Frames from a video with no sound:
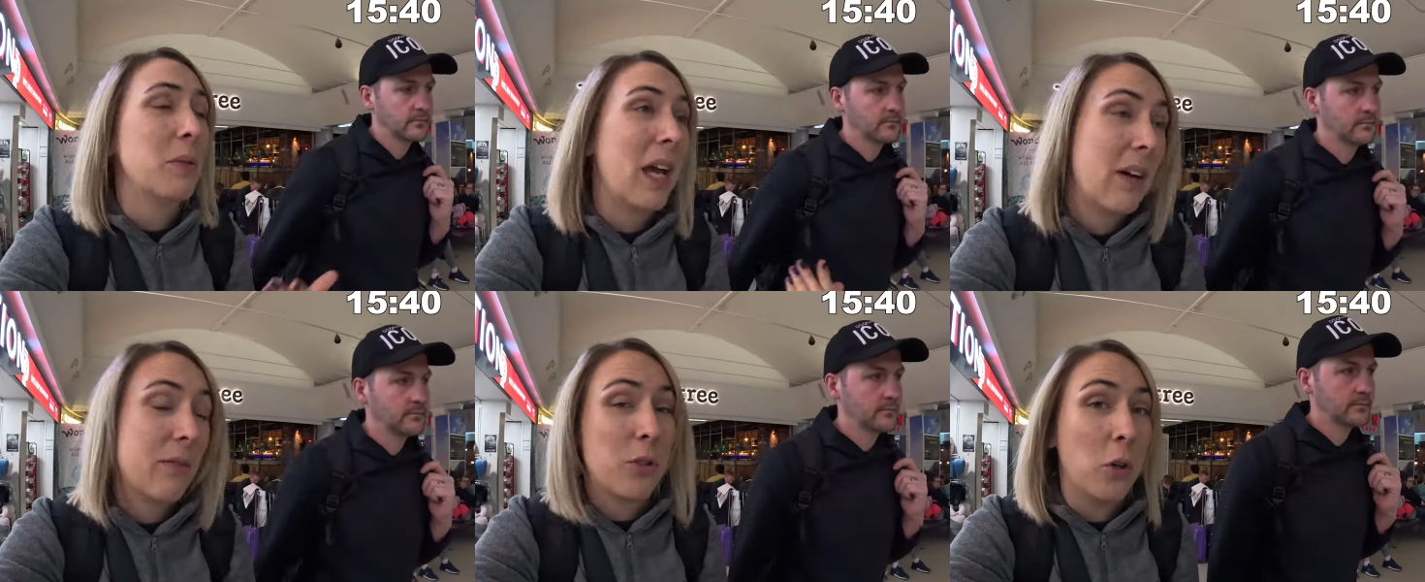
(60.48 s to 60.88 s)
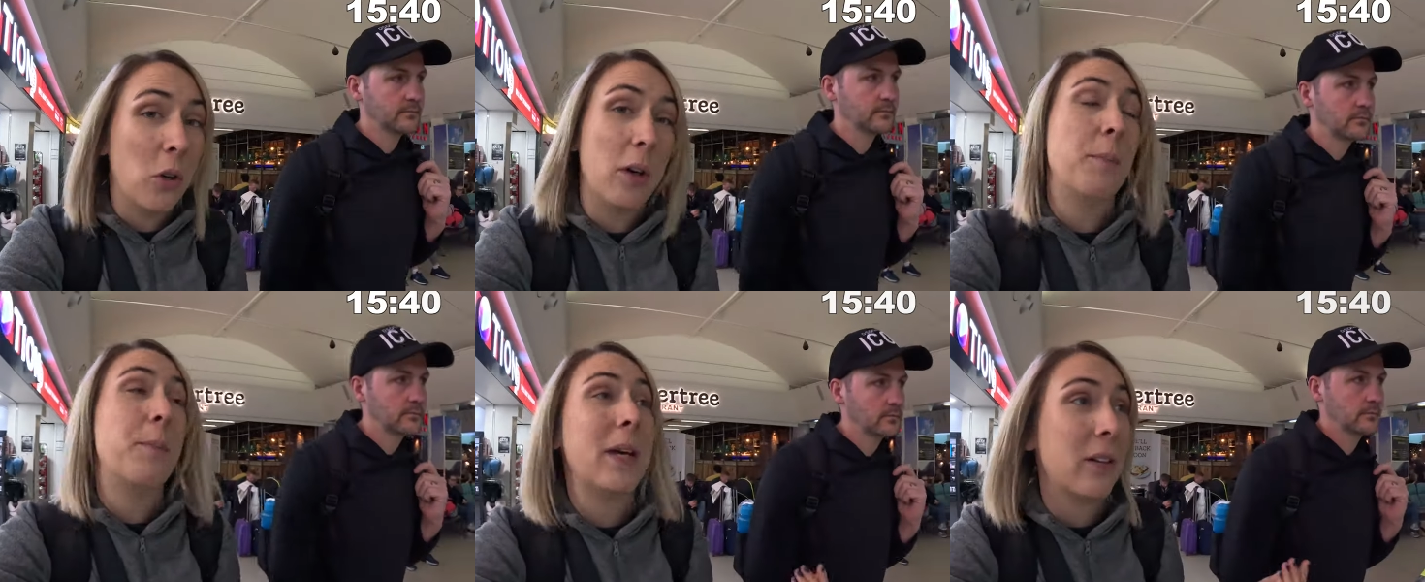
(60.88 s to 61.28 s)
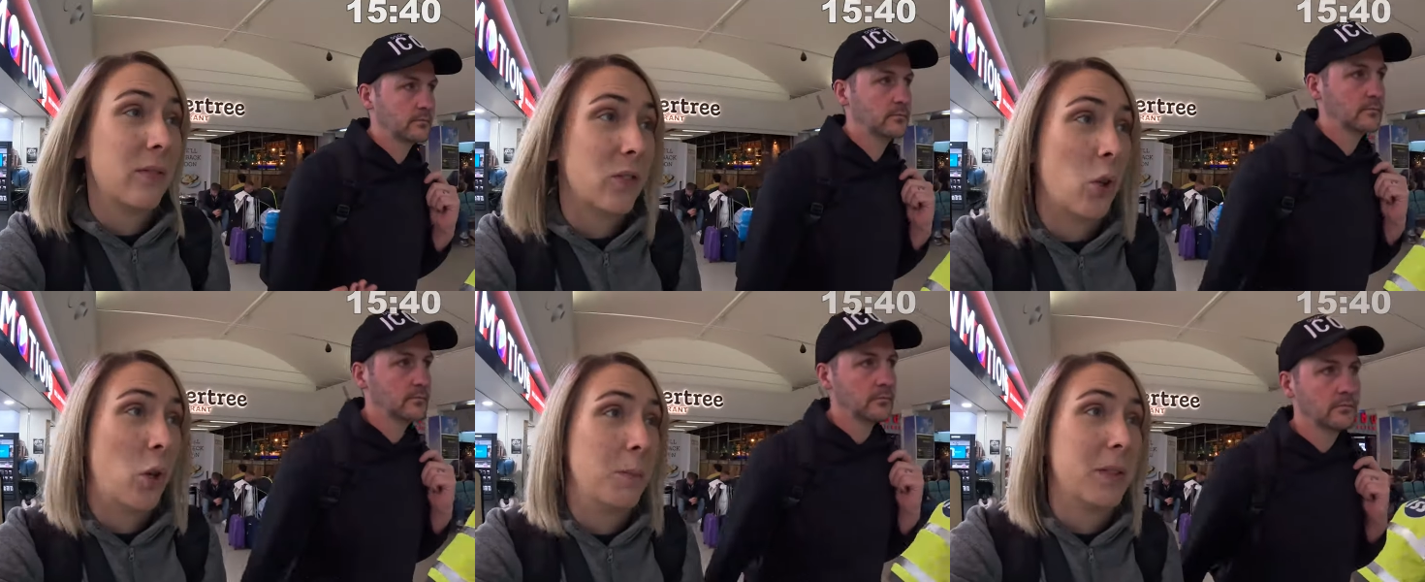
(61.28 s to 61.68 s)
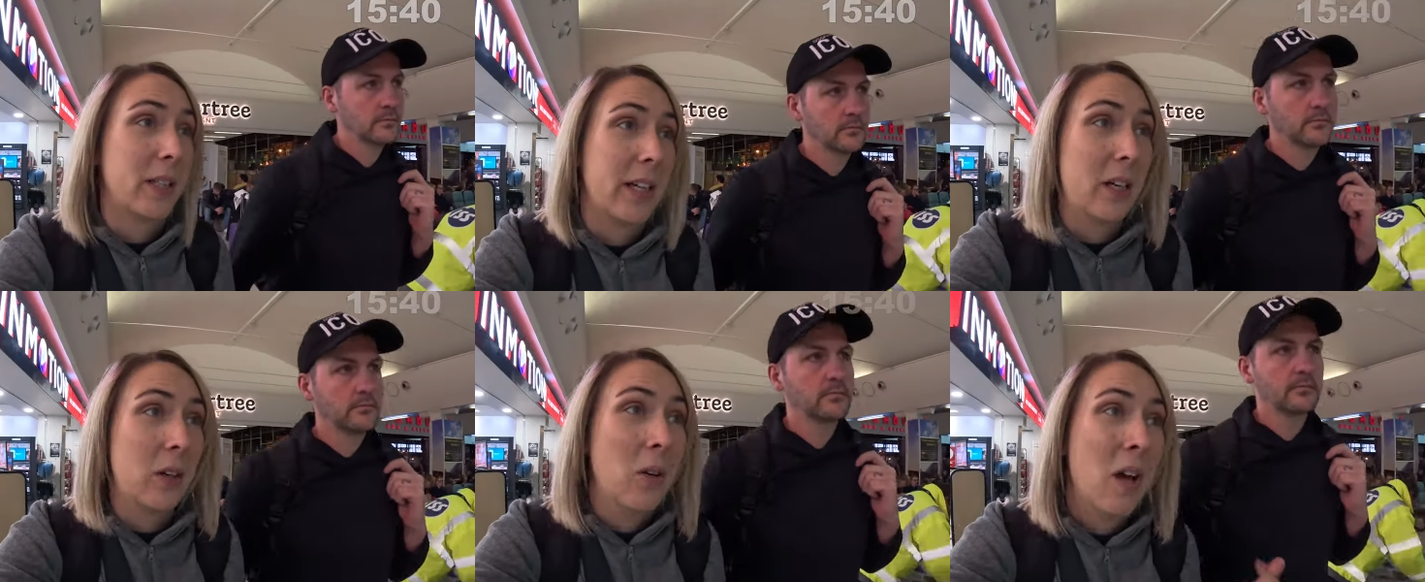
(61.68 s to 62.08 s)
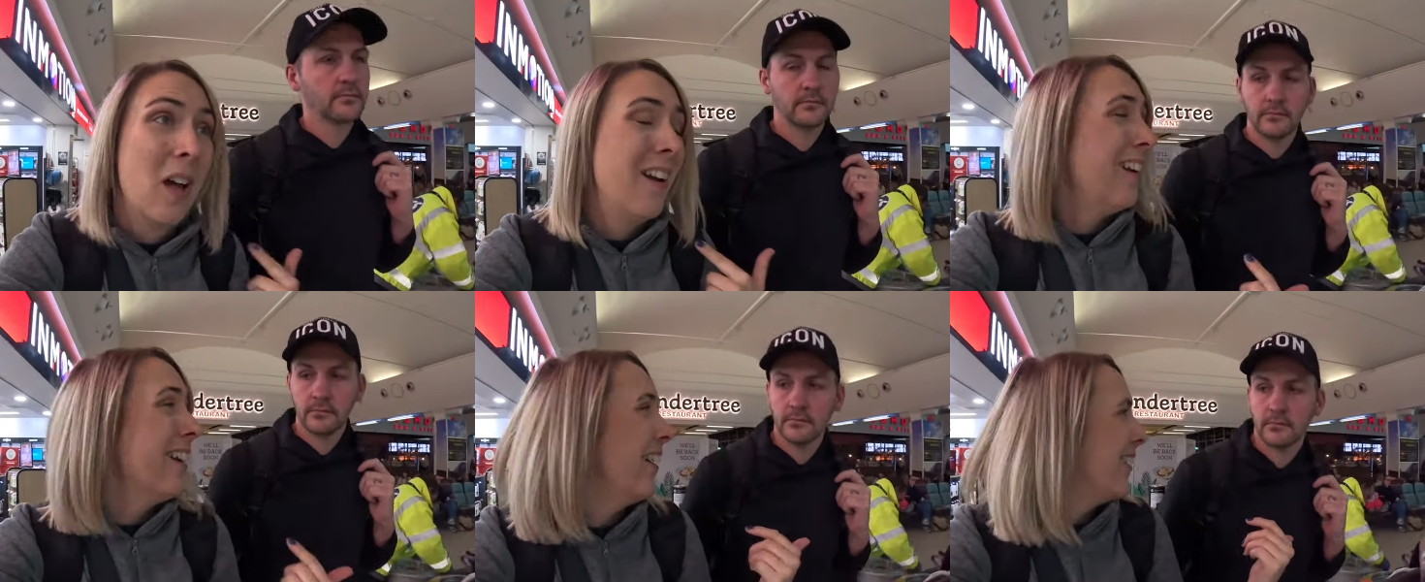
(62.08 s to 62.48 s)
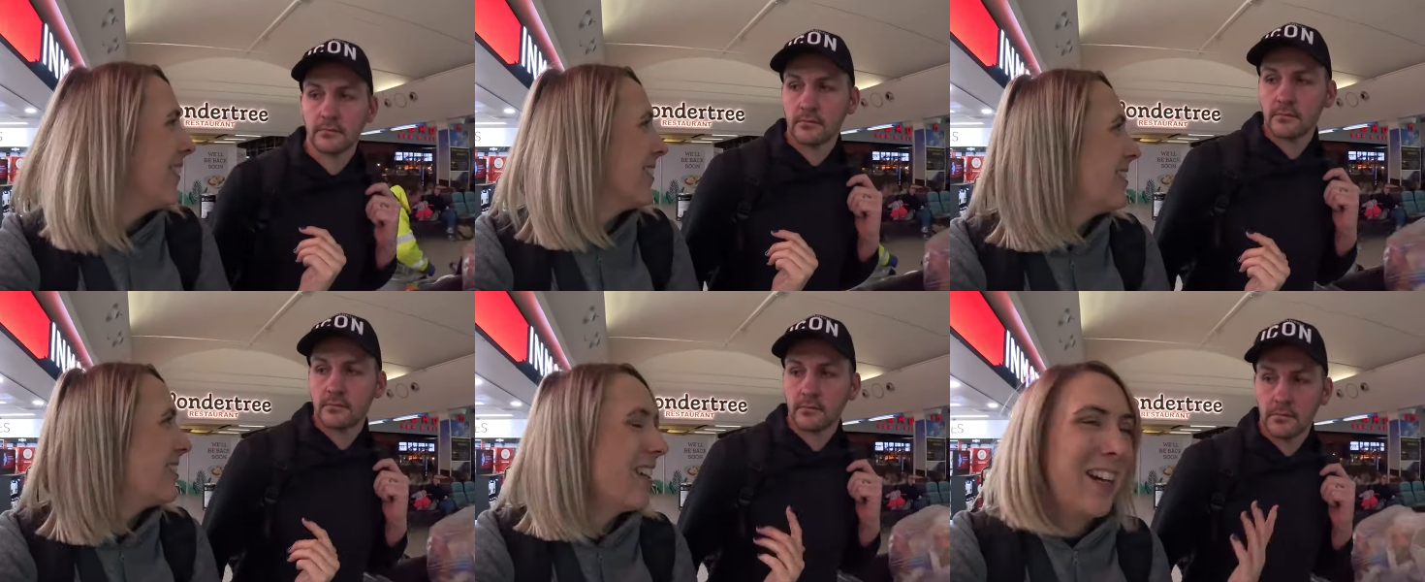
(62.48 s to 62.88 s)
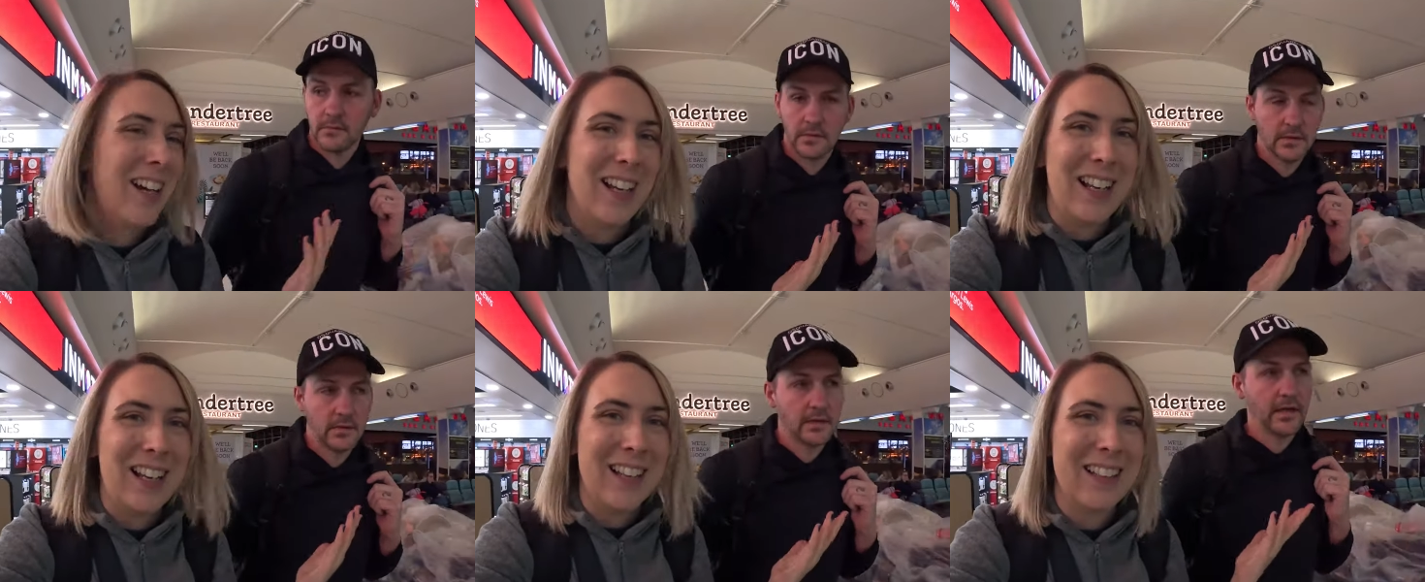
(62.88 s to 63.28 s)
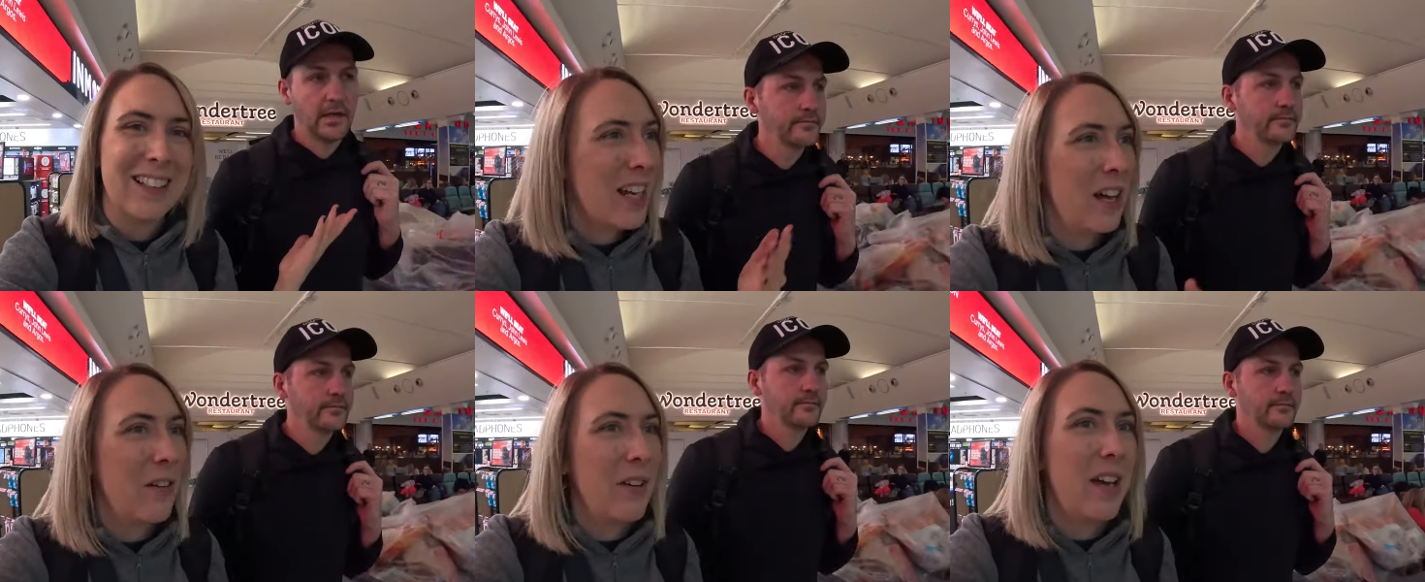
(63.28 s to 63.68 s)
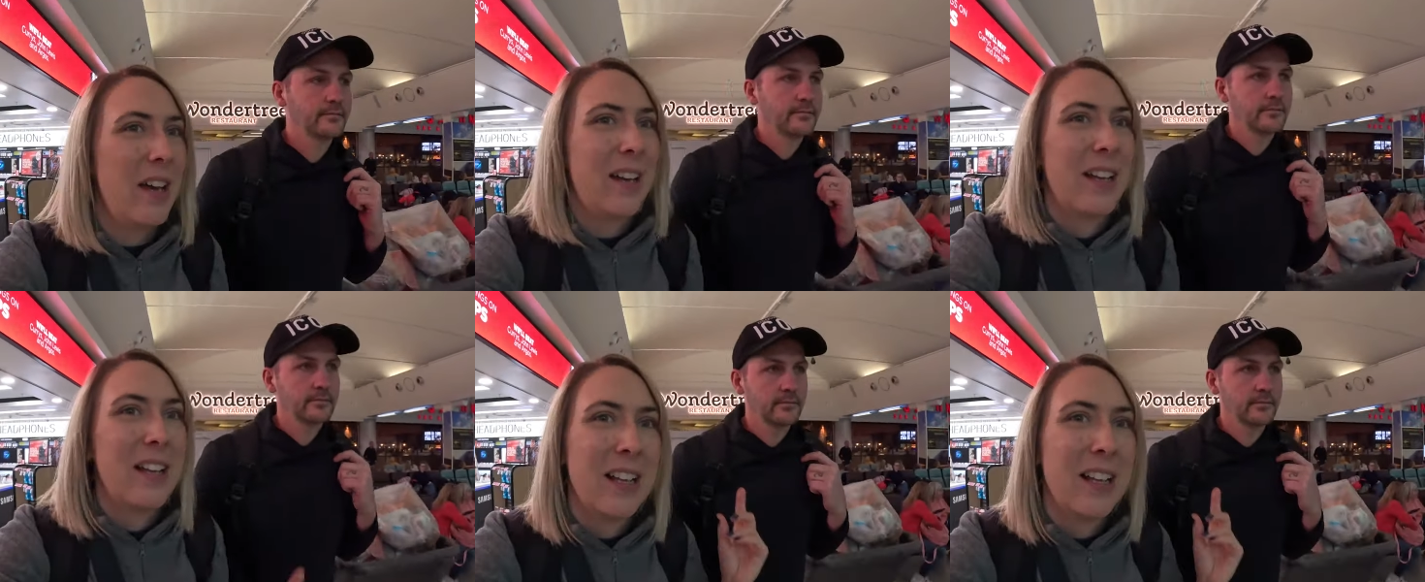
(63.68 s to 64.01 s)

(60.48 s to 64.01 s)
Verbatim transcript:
Speaker 1: so we have got a bit of time to kill. Look at us, early, love it.